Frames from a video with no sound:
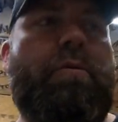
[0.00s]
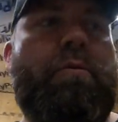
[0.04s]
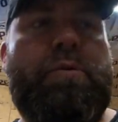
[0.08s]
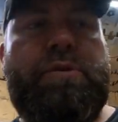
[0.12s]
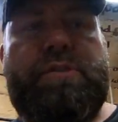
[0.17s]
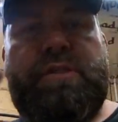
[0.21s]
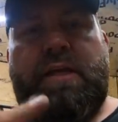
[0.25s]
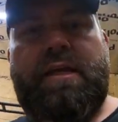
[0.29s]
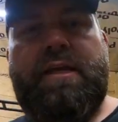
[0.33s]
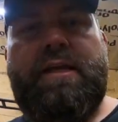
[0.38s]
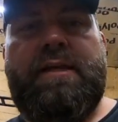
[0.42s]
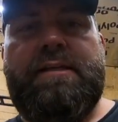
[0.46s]

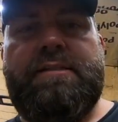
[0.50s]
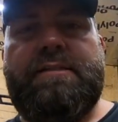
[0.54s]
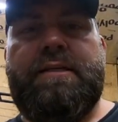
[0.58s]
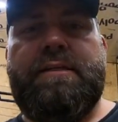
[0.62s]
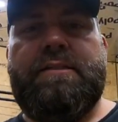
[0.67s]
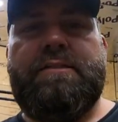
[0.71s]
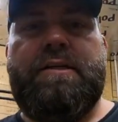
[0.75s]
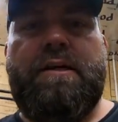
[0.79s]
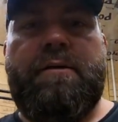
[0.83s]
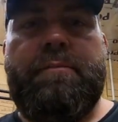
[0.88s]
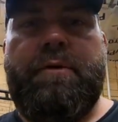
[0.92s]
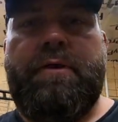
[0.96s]
We'll see you guys
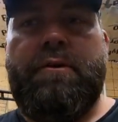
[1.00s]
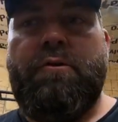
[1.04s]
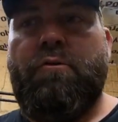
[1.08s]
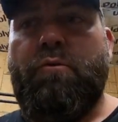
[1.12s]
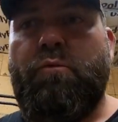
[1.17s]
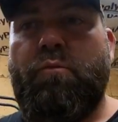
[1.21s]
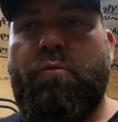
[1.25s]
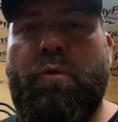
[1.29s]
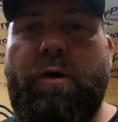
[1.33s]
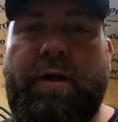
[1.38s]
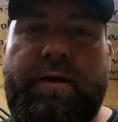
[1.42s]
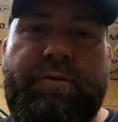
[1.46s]
next time here
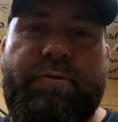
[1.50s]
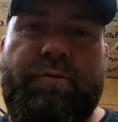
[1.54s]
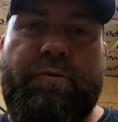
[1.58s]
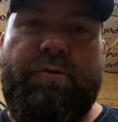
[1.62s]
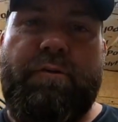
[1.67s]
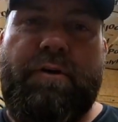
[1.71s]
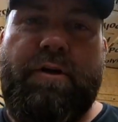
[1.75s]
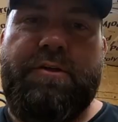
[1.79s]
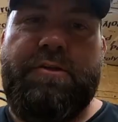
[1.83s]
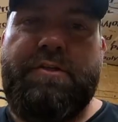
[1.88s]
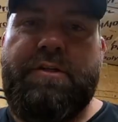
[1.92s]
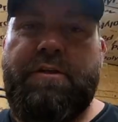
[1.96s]
on Right Turn
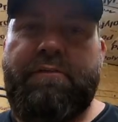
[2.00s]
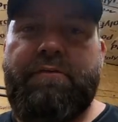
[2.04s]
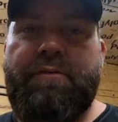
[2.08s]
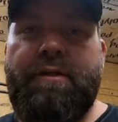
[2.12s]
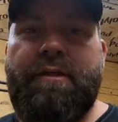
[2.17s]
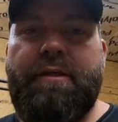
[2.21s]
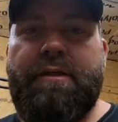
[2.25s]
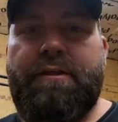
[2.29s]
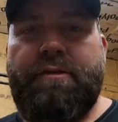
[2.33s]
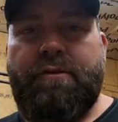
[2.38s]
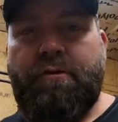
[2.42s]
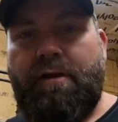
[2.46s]
Garage
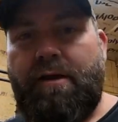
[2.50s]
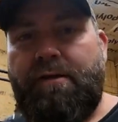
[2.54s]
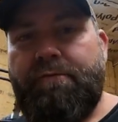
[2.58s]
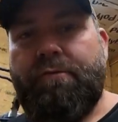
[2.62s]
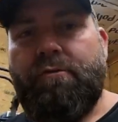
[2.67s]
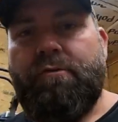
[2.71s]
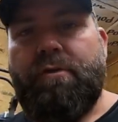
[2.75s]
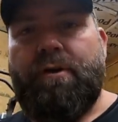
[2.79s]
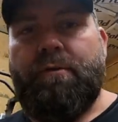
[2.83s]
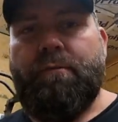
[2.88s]
TV. You'll have a